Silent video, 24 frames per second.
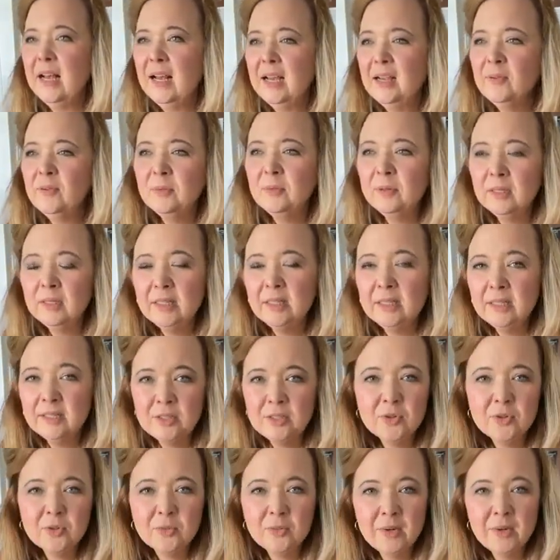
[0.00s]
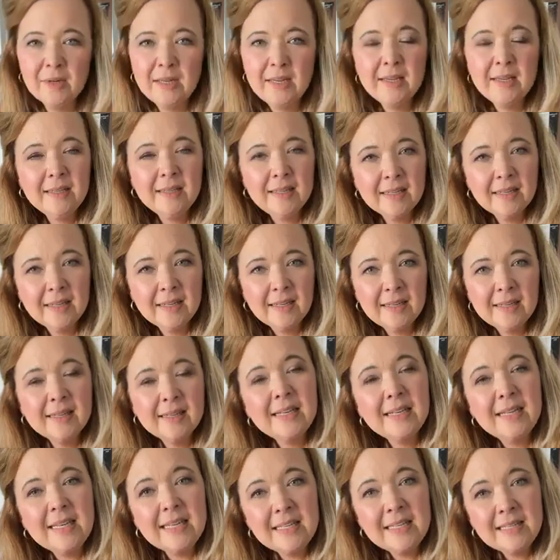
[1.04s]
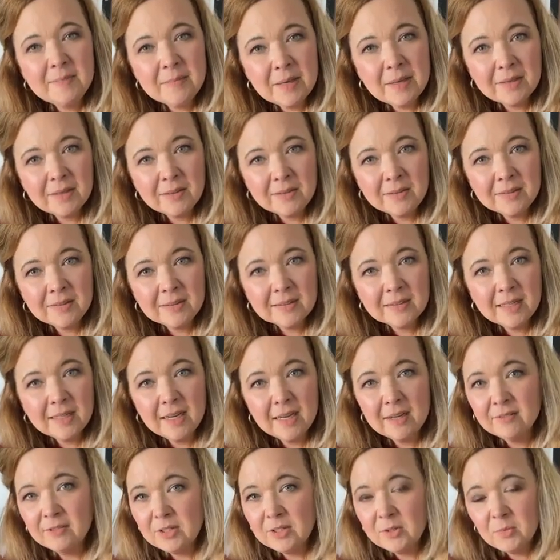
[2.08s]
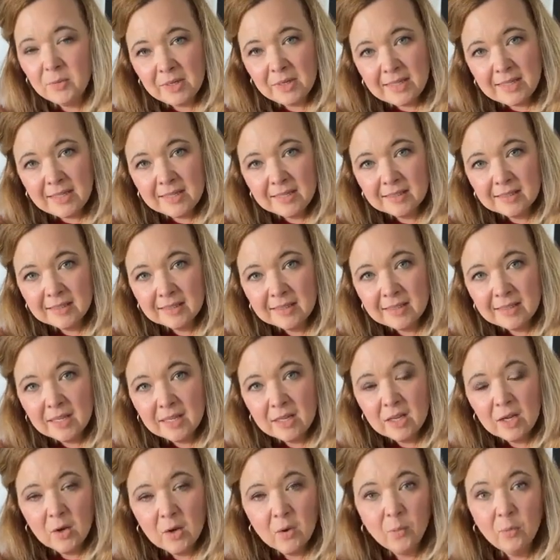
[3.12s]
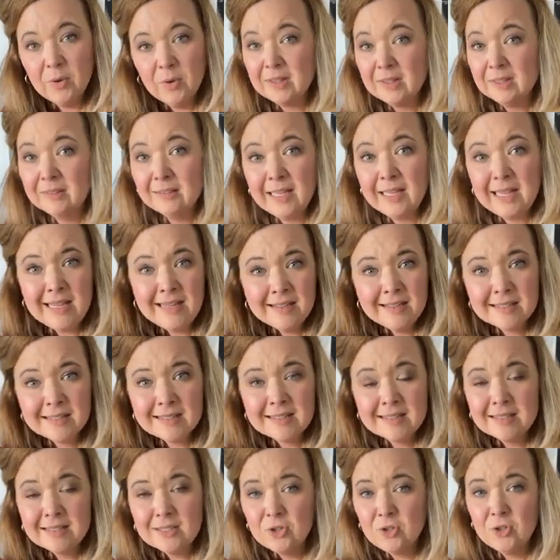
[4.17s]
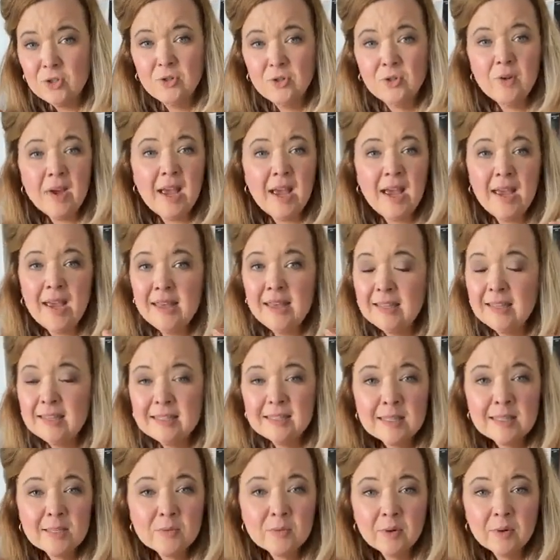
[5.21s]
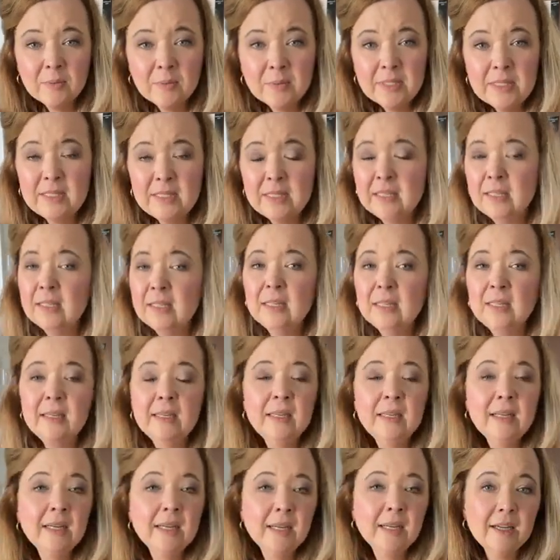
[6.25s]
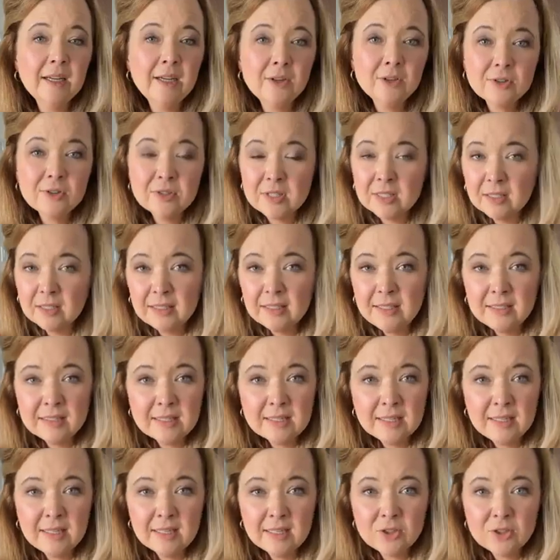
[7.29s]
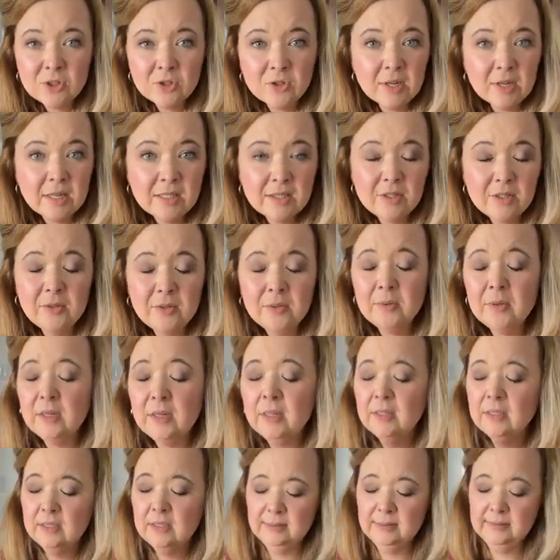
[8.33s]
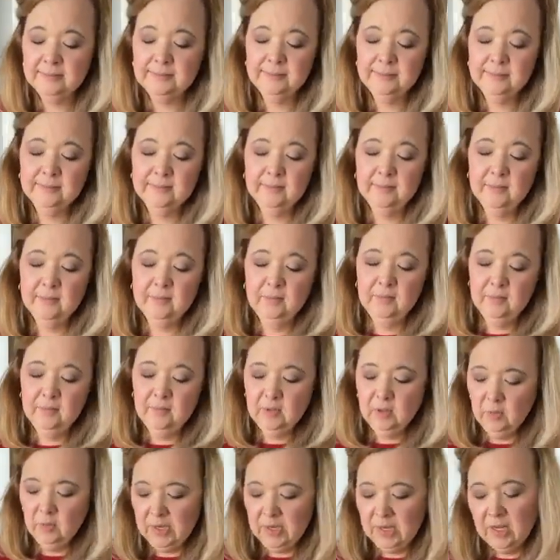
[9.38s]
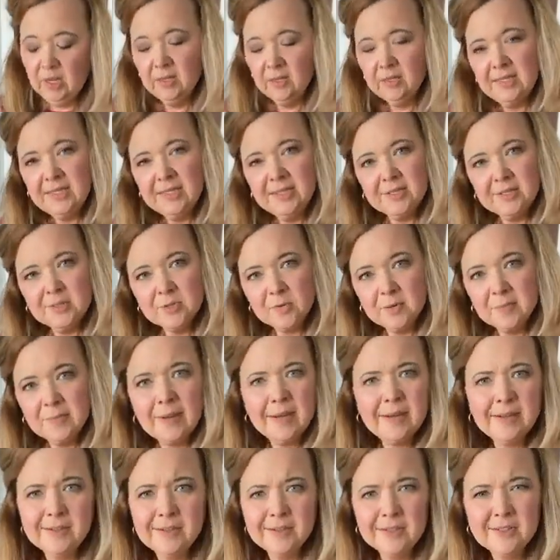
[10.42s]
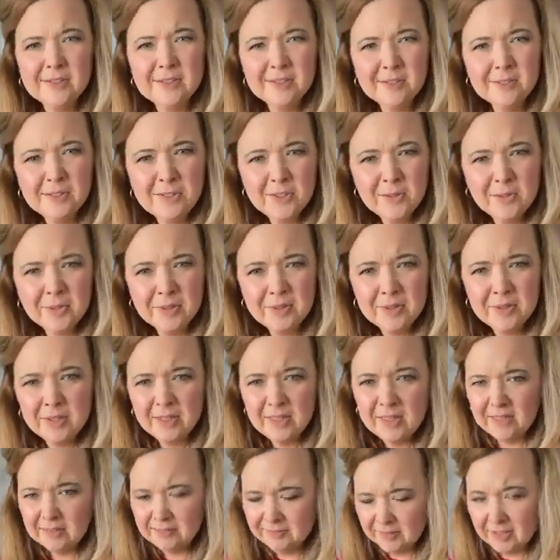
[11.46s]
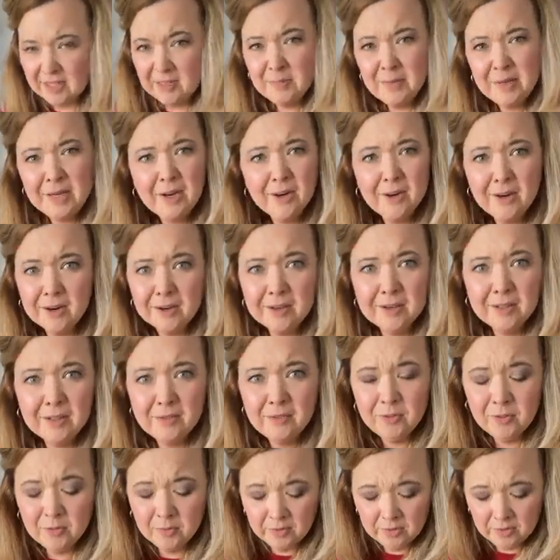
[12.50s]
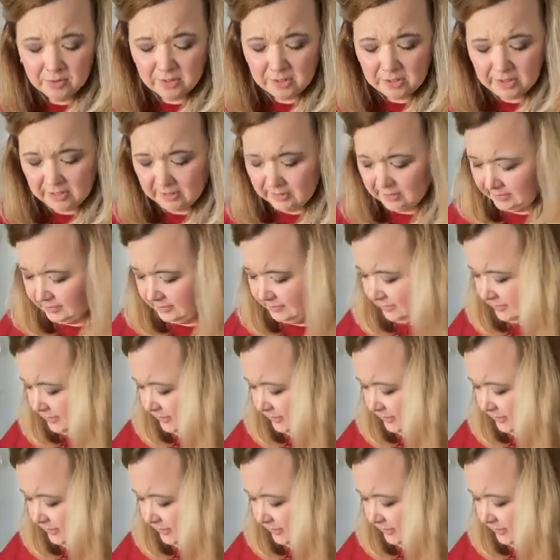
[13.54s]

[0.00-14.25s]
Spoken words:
I really enjoy getting an email every week with links to, hey, this is what we did. Here's the link to get straight to it. We all need those reminders. Don't you agree? Give me a heart if you agree.